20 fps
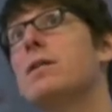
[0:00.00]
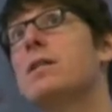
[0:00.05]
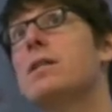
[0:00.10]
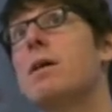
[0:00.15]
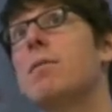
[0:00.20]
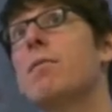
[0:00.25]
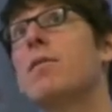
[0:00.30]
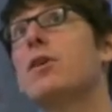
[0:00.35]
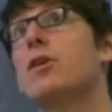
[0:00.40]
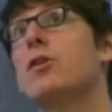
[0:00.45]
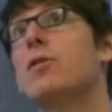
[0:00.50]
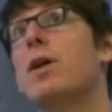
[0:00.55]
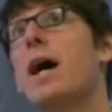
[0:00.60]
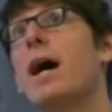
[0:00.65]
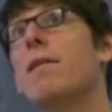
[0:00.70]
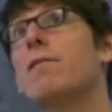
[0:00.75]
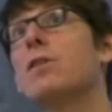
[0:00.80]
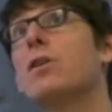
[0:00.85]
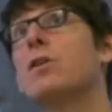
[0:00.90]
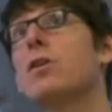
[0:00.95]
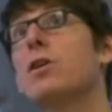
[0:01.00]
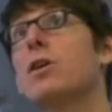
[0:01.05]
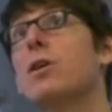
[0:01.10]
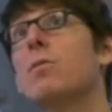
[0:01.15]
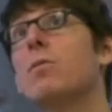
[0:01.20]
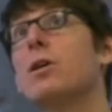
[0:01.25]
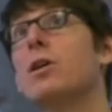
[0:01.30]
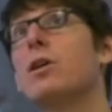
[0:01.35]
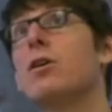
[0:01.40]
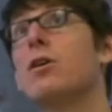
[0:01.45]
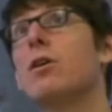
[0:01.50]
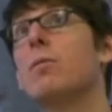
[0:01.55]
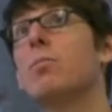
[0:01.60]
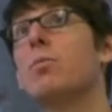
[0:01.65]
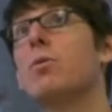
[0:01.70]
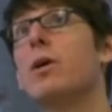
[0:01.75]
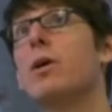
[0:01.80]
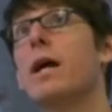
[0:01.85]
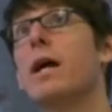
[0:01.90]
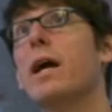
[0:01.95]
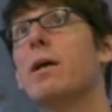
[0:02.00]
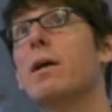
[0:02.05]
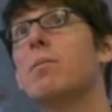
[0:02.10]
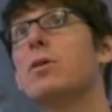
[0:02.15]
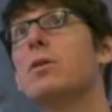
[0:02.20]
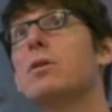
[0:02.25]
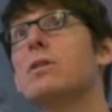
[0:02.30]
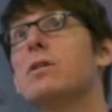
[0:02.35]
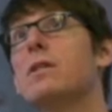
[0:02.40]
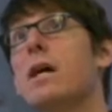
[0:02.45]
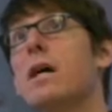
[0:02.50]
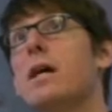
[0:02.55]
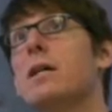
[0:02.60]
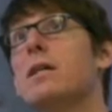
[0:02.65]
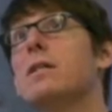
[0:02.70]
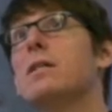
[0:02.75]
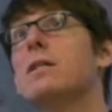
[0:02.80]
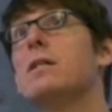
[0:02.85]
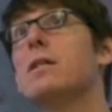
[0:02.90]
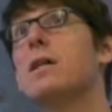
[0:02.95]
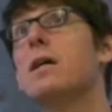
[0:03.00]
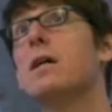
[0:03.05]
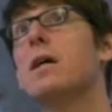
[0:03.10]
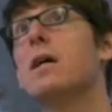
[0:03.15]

some of it you'd have to look at what your employee handbook says